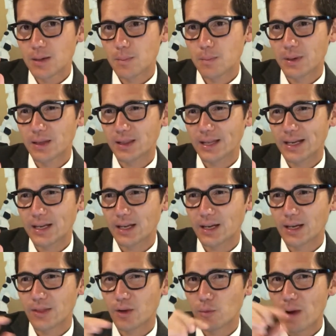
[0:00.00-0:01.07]
but like
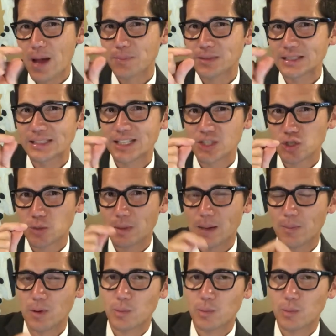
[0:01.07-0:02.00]
they're wrapped in tissue paper,